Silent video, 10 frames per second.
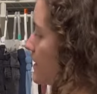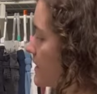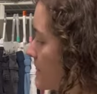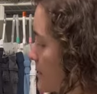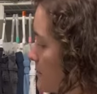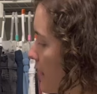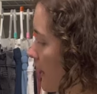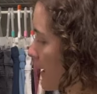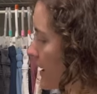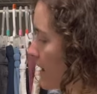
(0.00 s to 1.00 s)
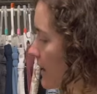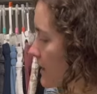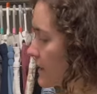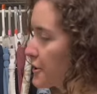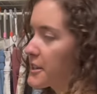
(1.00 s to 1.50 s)
This is my
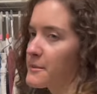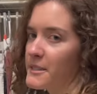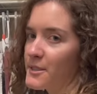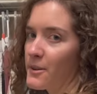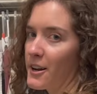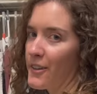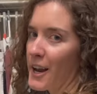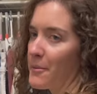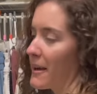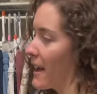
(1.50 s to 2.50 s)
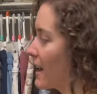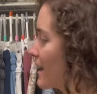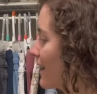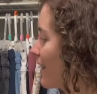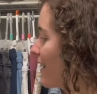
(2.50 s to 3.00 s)
ugly Christmas sweater that I made.
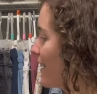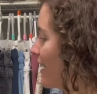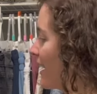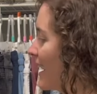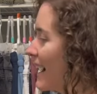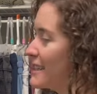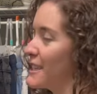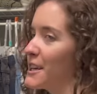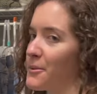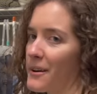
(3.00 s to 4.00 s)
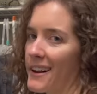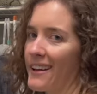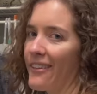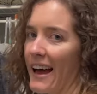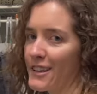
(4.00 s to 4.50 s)
I didn't wear
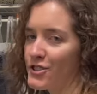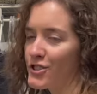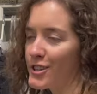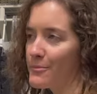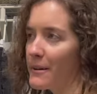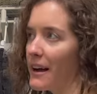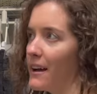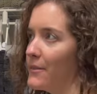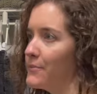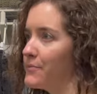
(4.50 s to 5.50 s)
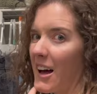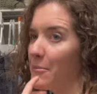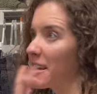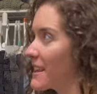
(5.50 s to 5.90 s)
it last year, but I'm gonna